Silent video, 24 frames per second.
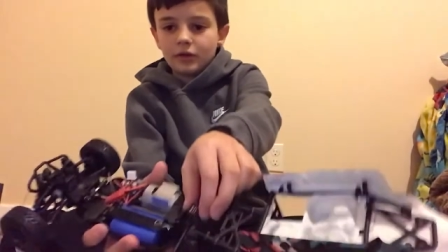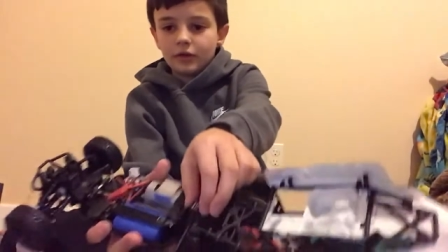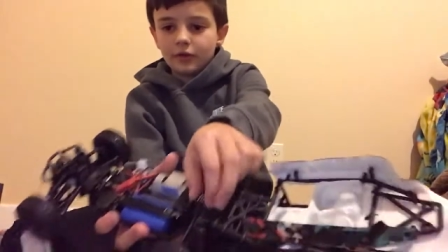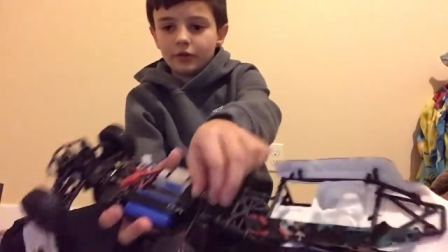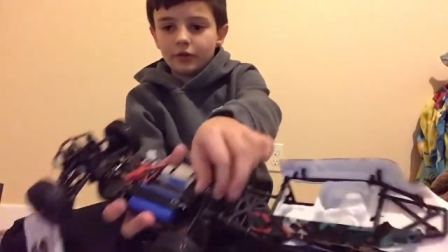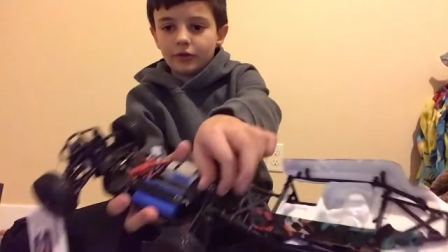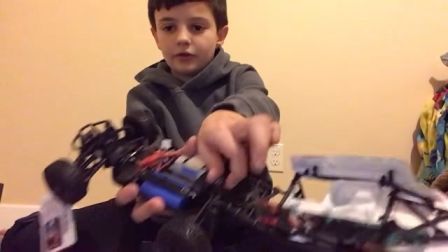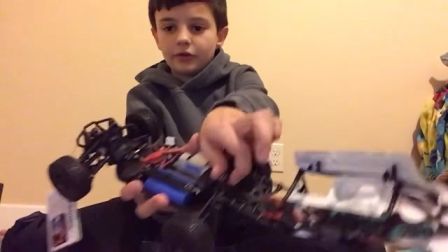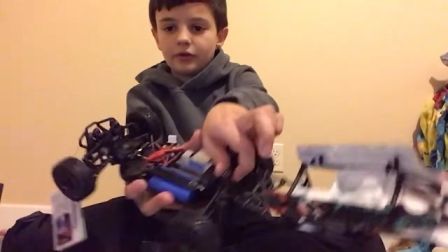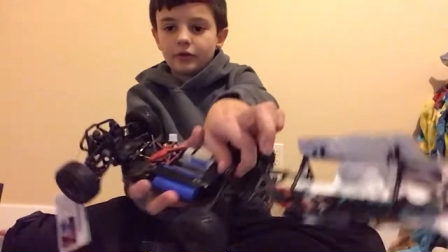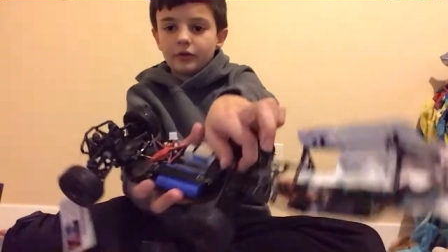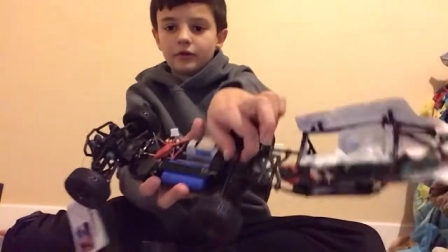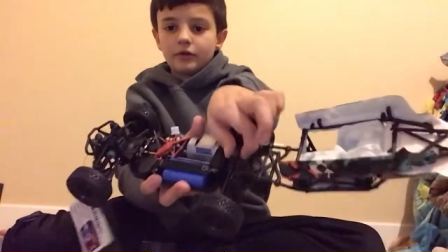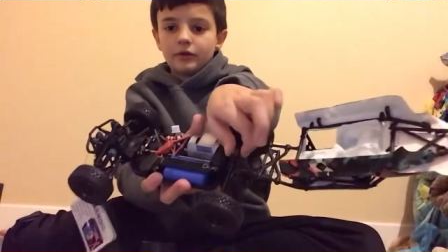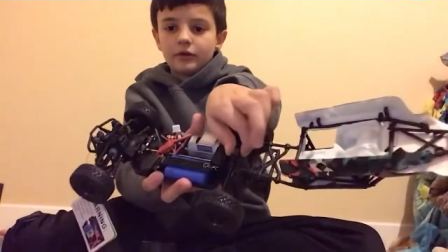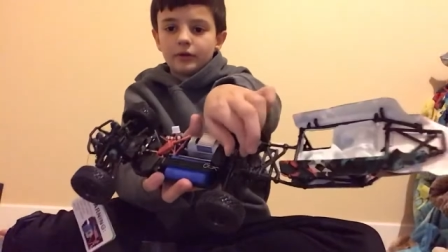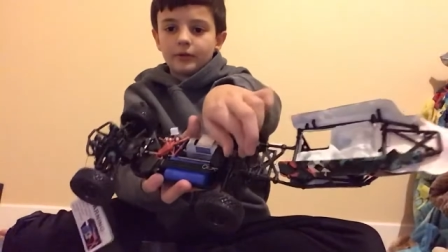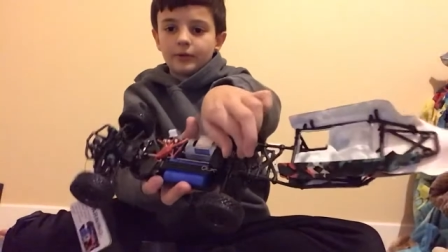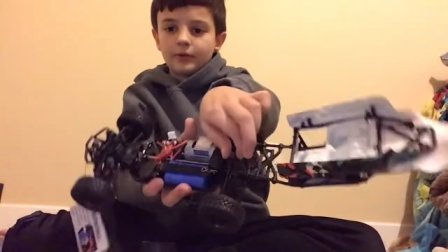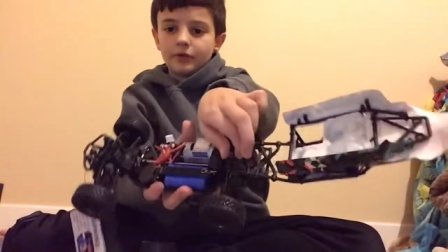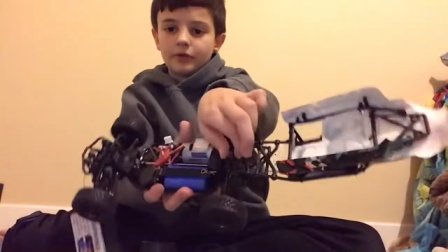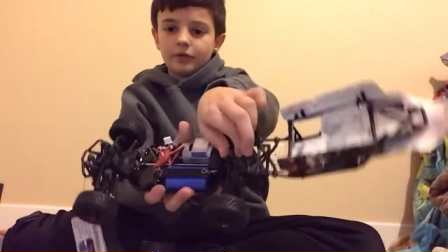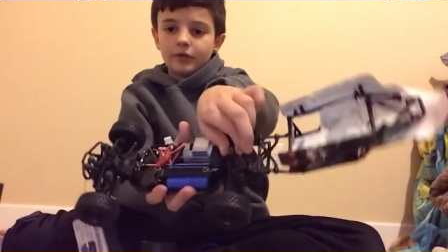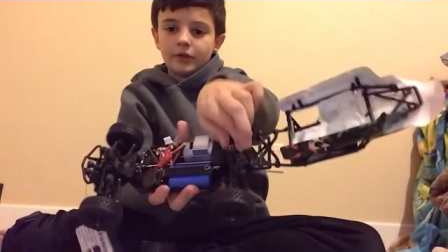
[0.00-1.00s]
I'll just
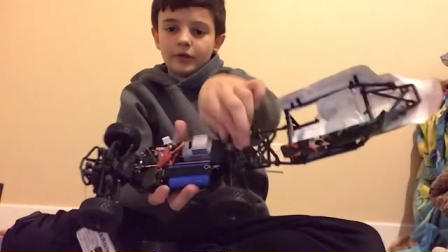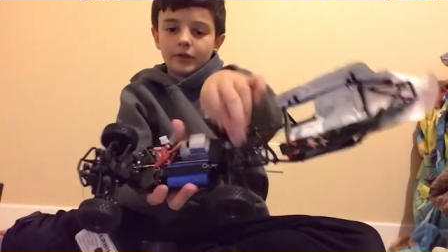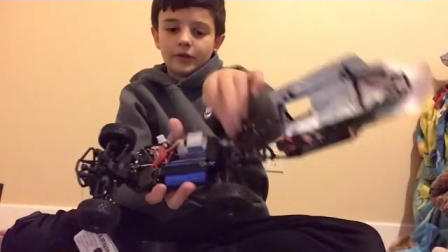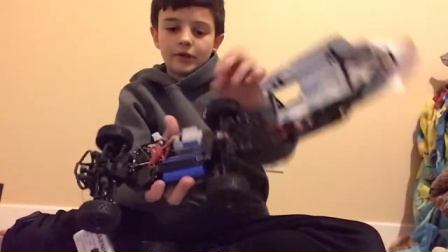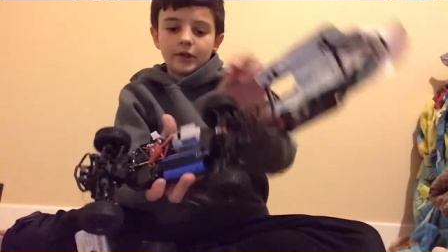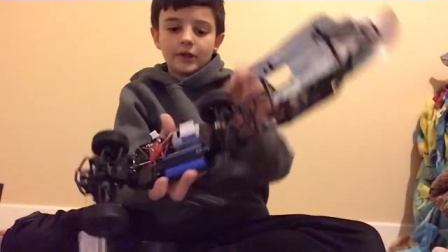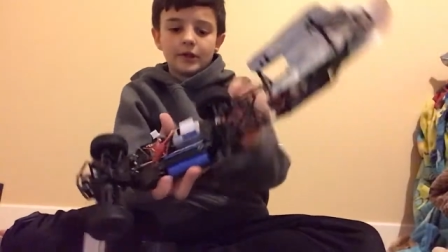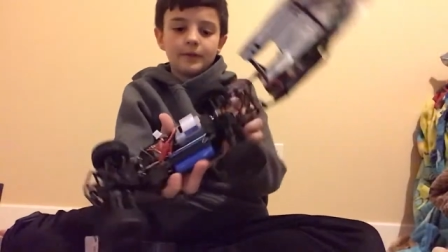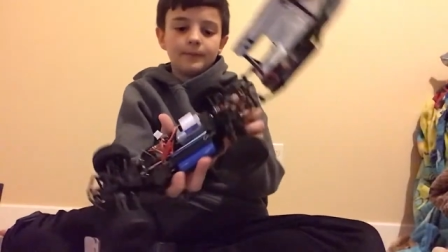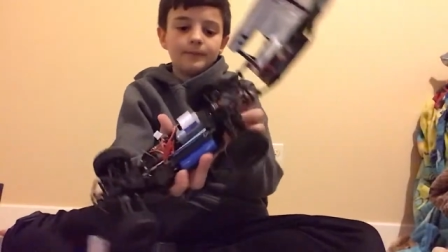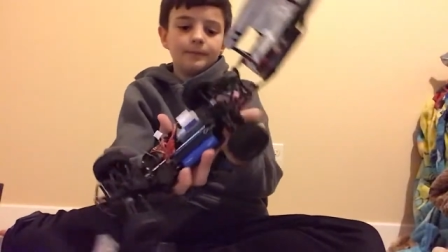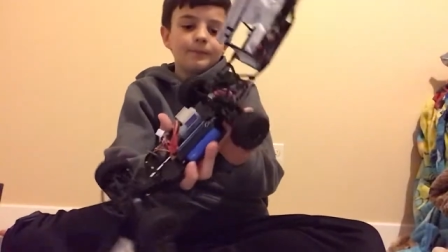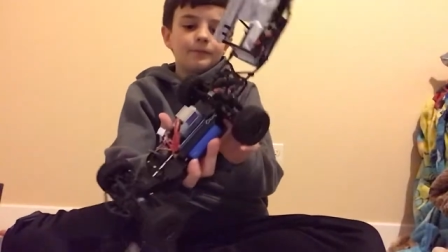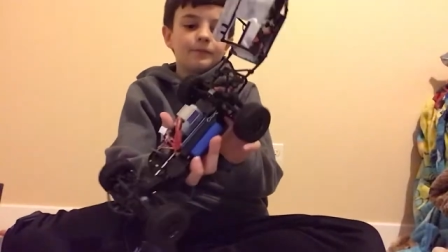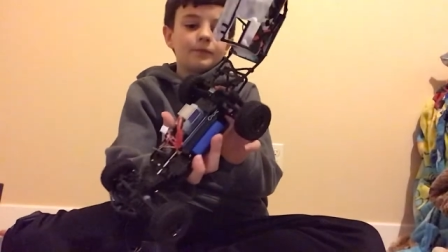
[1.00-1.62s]
demonstrate again.